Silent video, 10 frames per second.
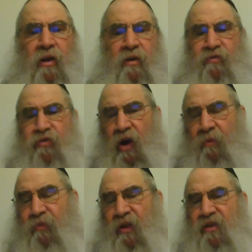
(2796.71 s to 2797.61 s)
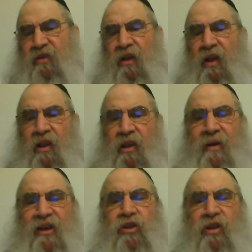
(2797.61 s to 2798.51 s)
from, let's say, the
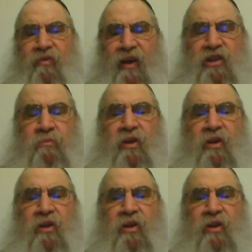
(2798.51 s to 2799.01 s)
mashke tifeach is going to